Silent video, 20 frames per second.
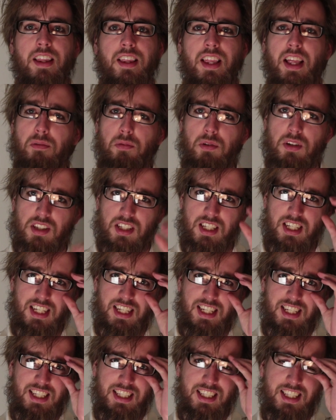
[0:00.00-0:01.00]
That was
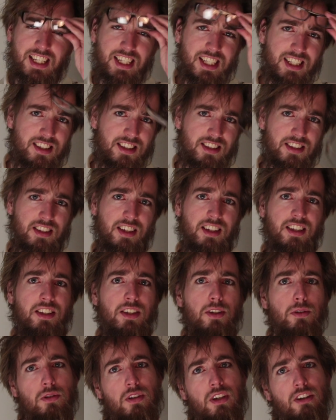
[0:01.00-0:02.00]
a year's
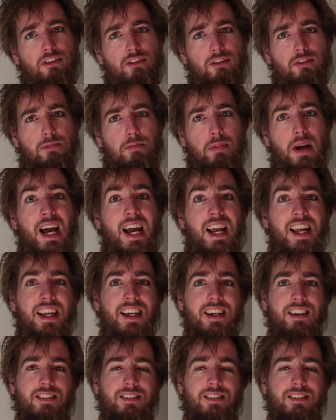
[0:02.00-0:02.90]
use of Pi.